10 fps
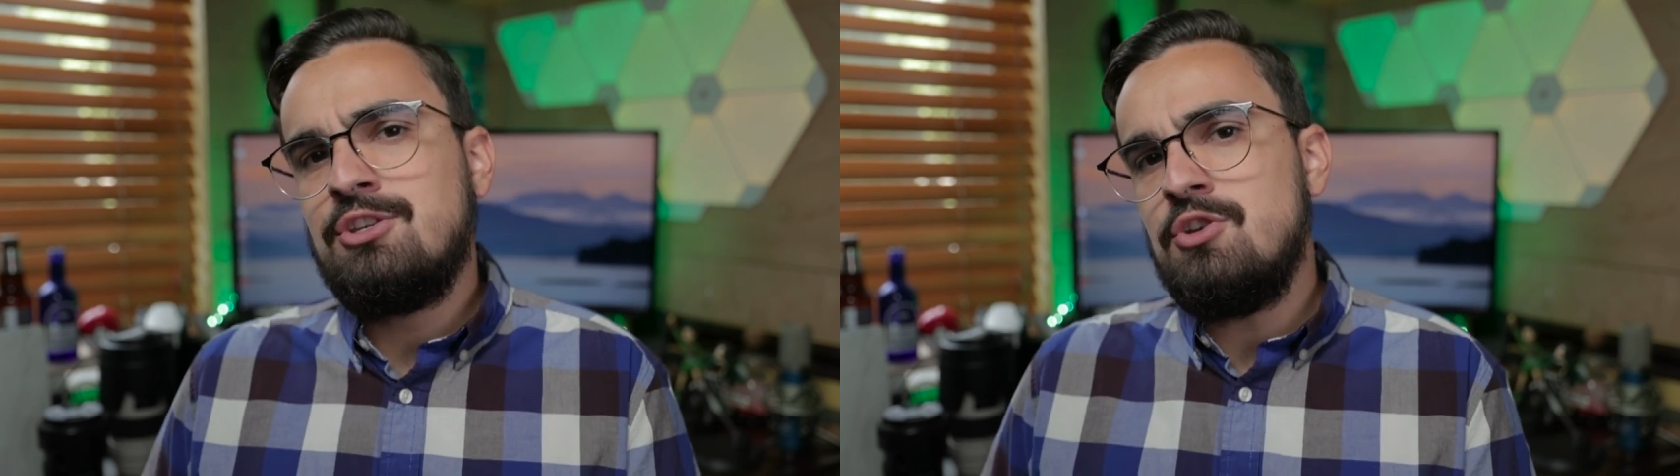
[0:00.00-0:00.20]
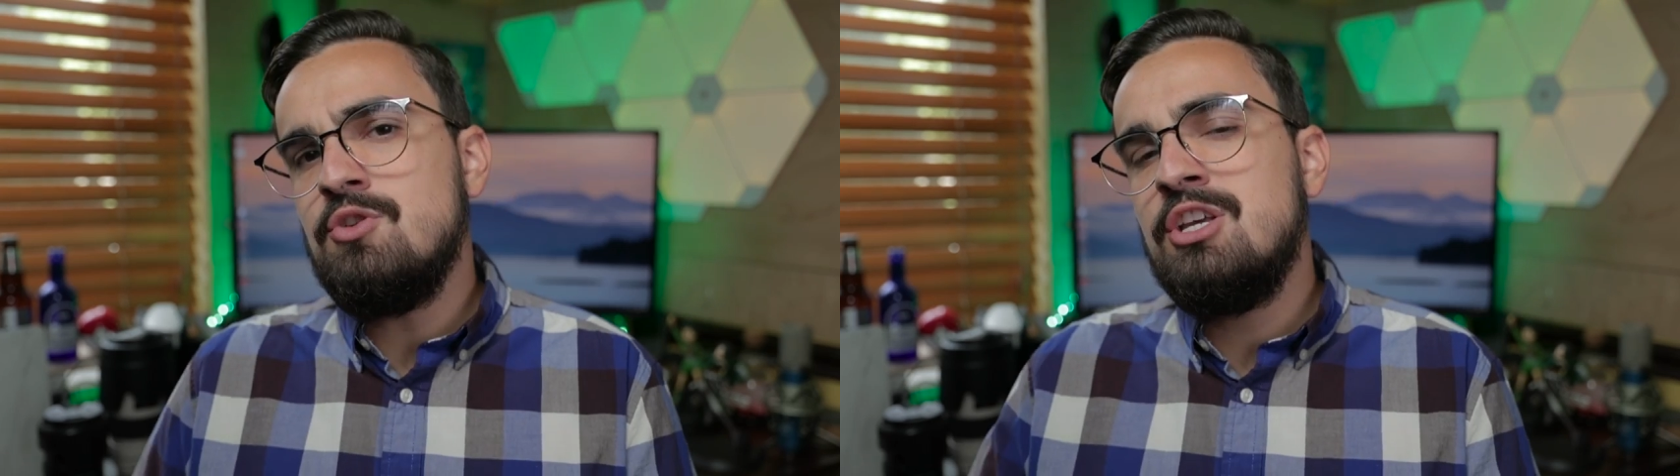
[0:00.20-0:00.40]

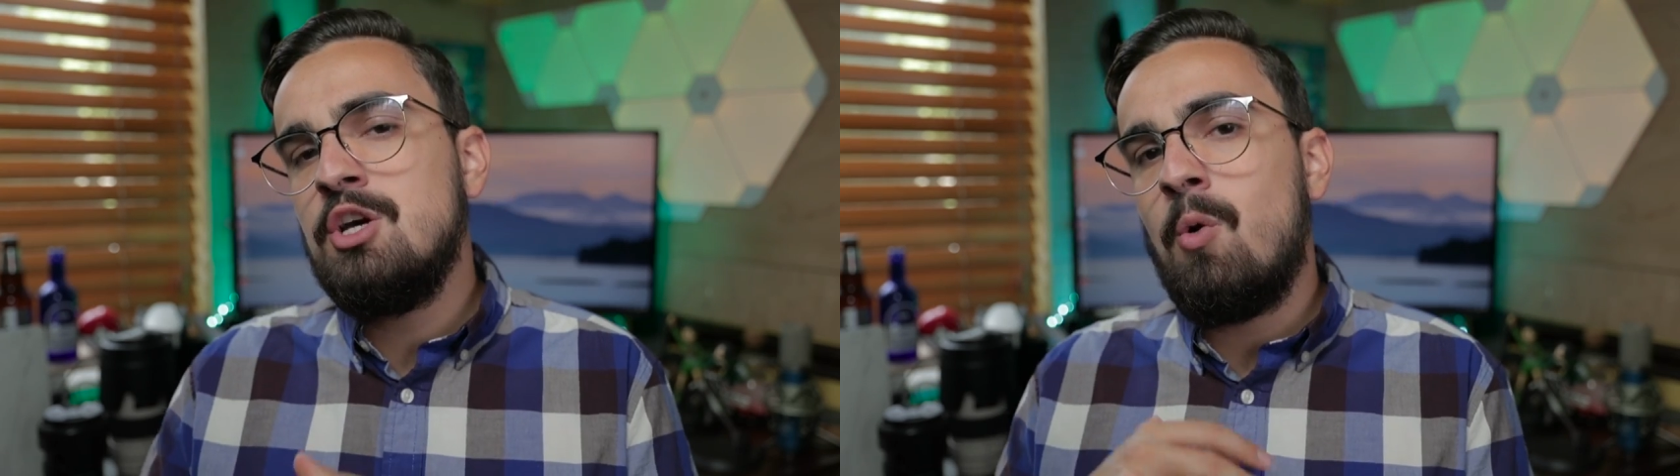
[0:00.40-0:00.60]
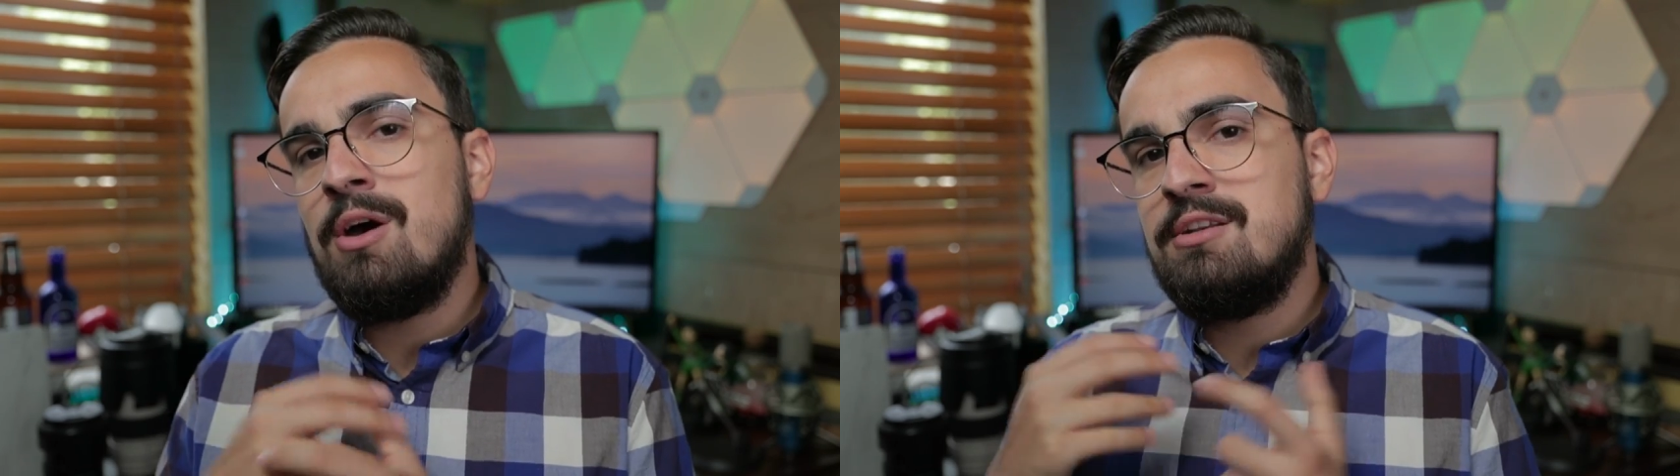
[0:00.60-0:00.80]
So you
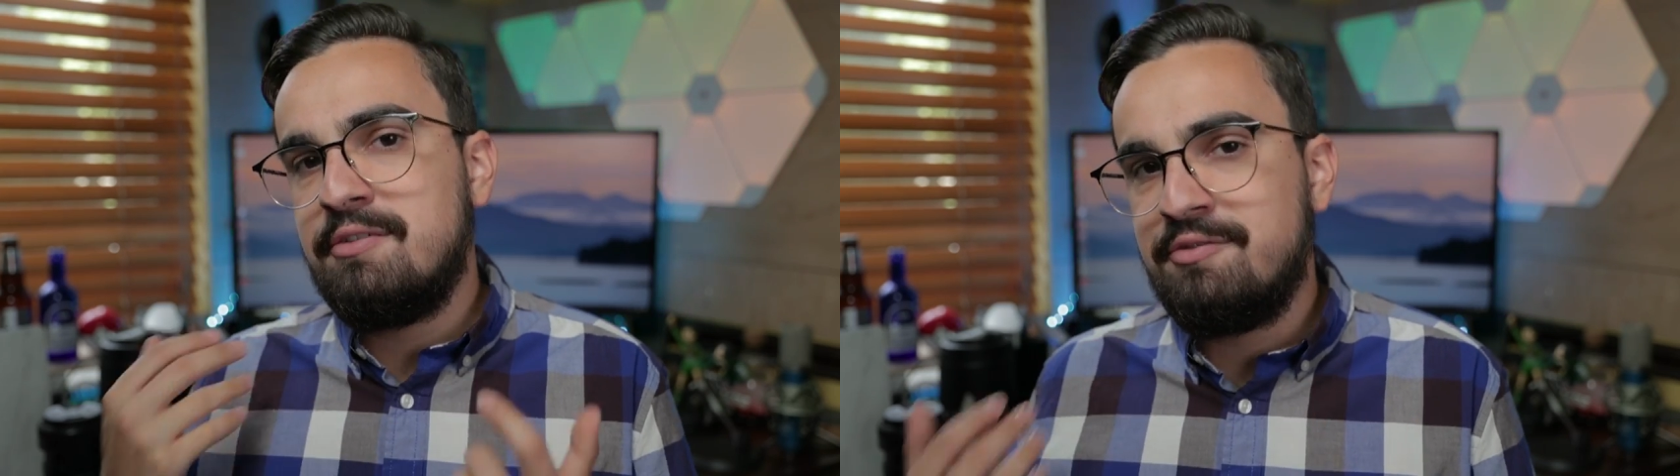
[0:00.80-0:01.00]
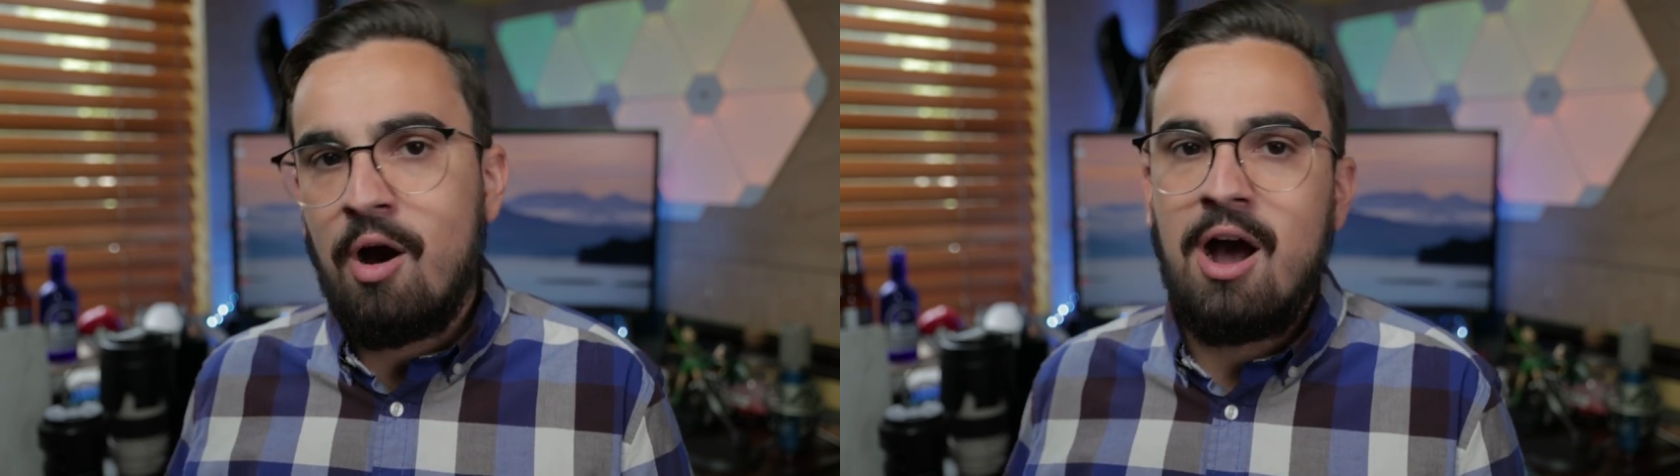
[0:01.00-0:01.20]
can go on
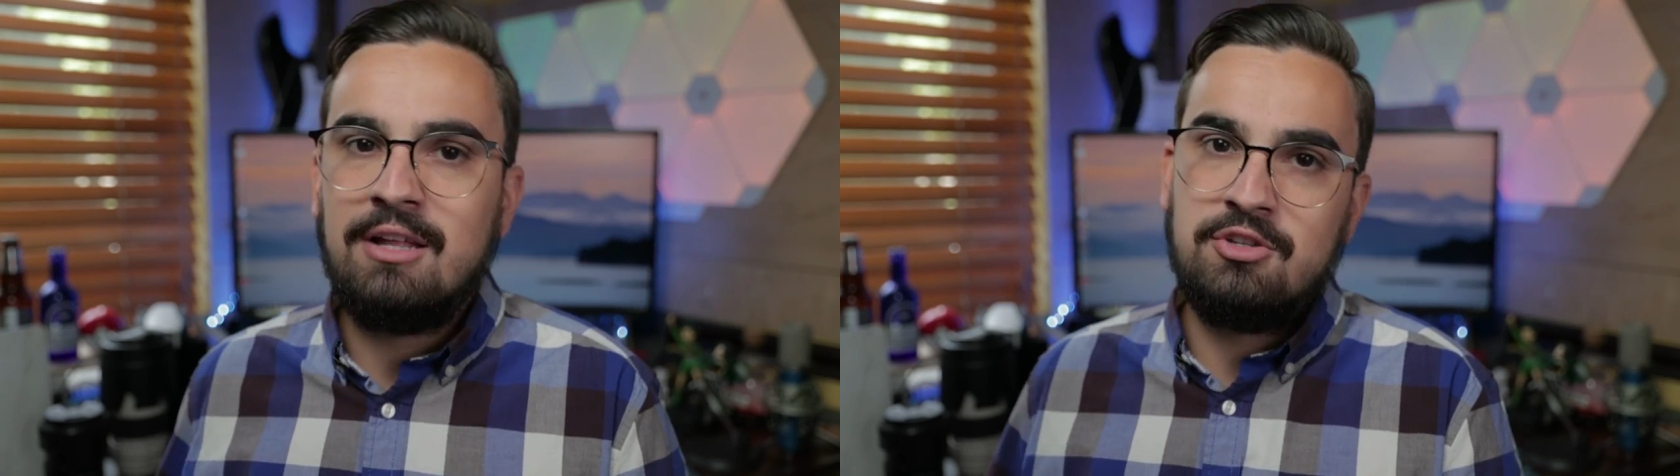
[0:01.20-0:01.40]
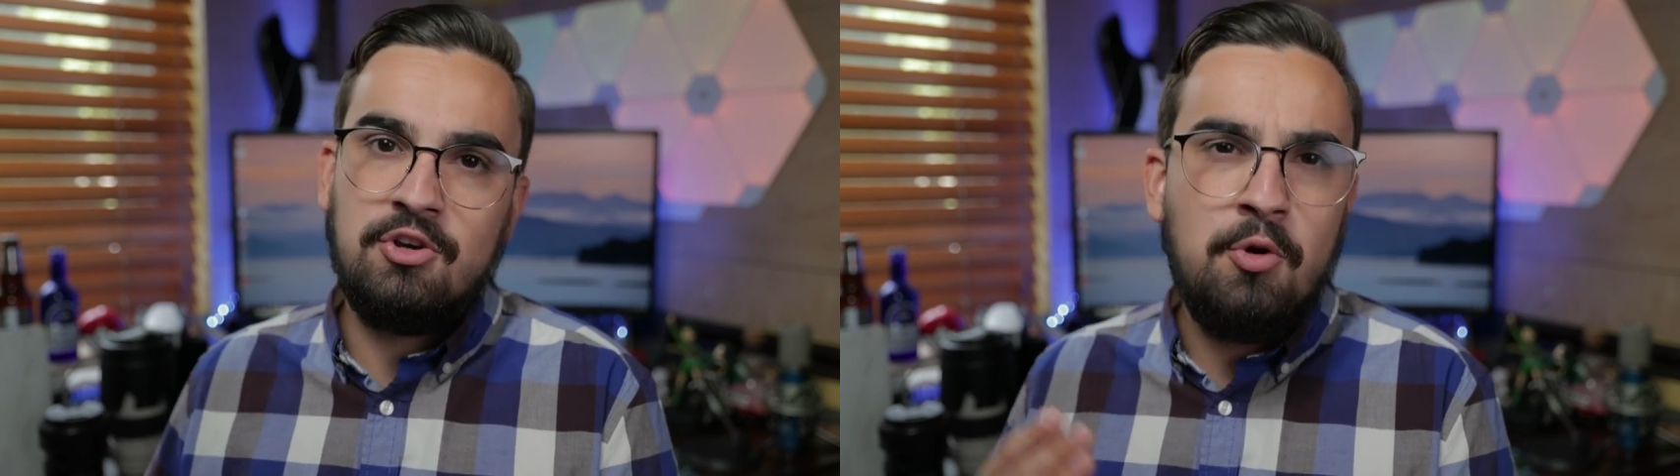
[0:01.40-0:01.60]
to fonts,